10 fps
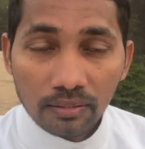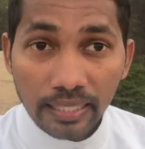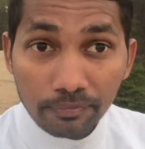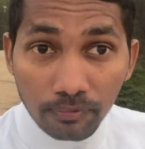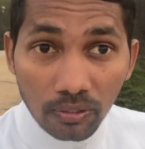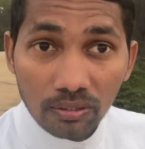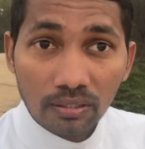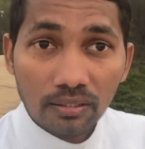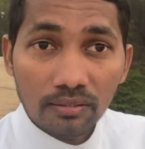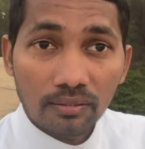Therefore,
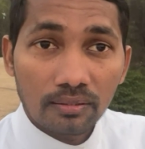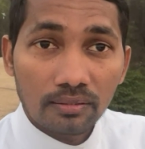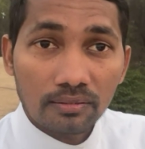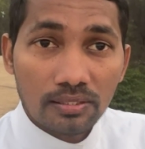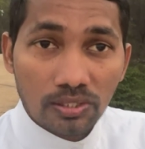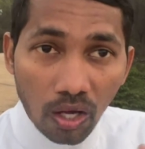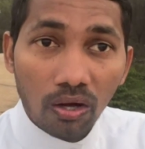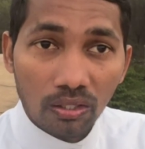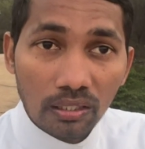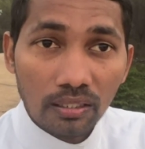
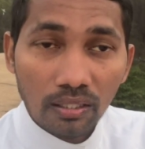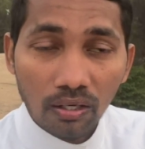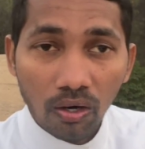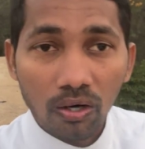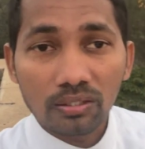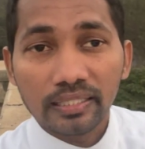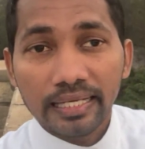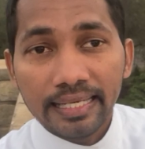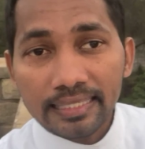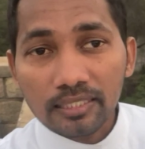Saul, or the
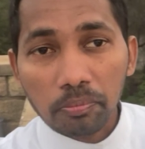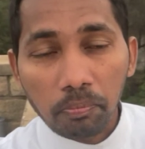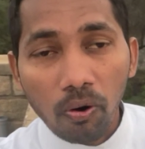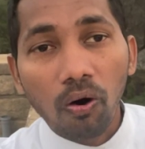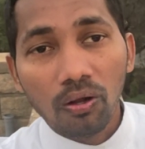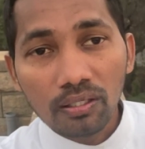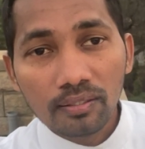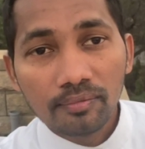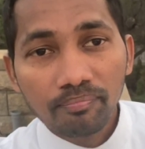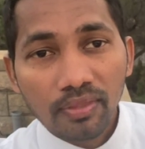later
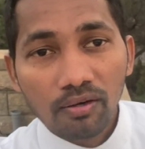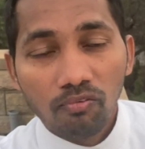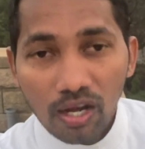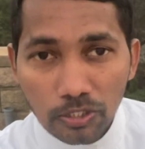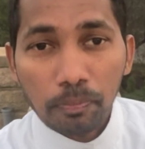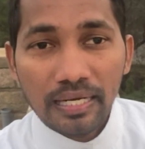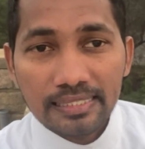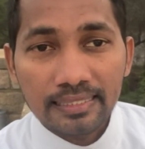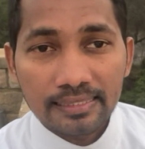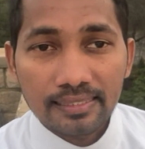Paul, was
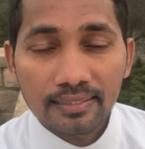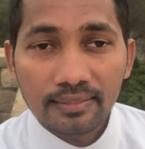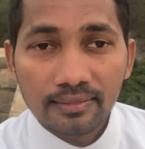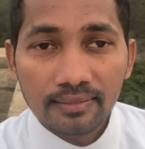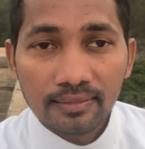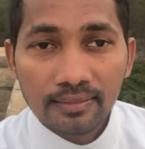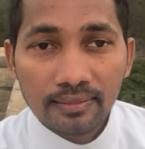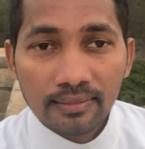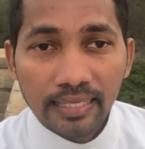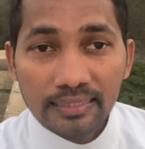present
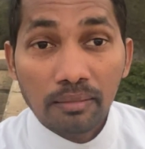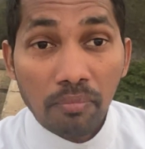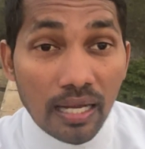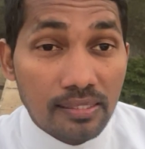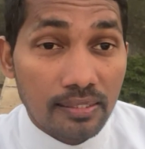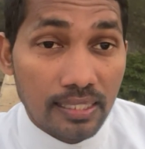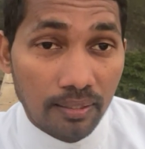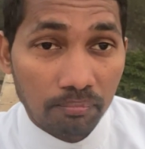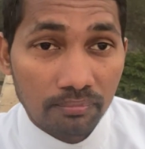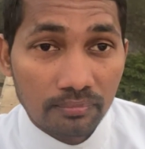at the
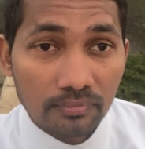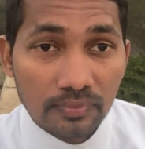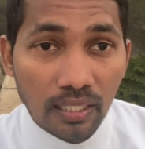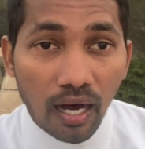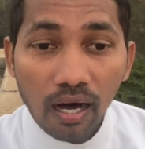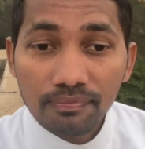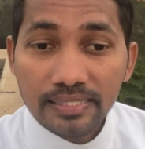martyrdom of